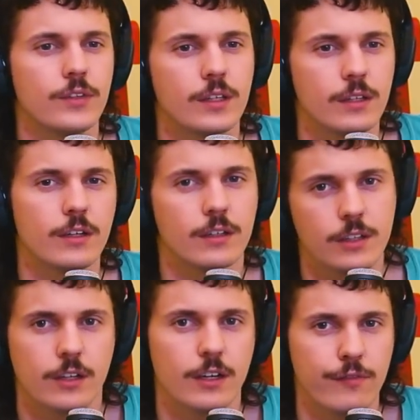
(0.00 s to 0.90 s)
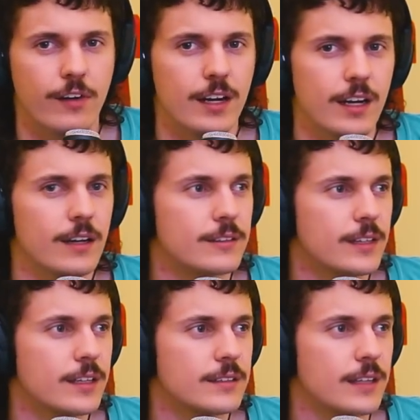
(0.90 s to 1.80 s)
you're going to find out,
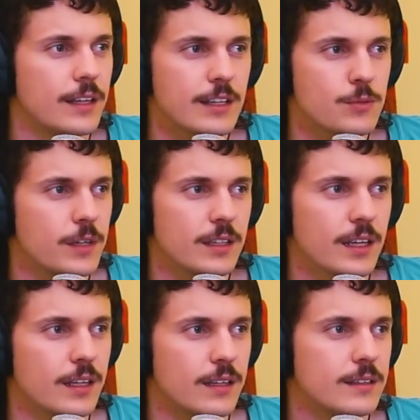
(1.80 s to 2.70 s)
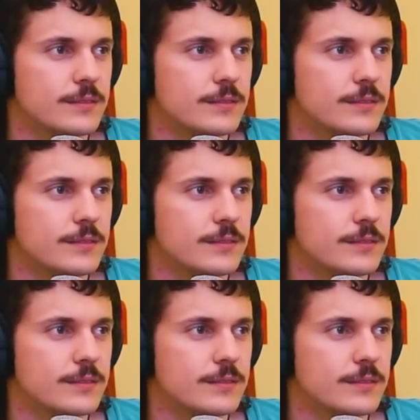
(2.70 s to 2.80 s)
right? And that's what he did.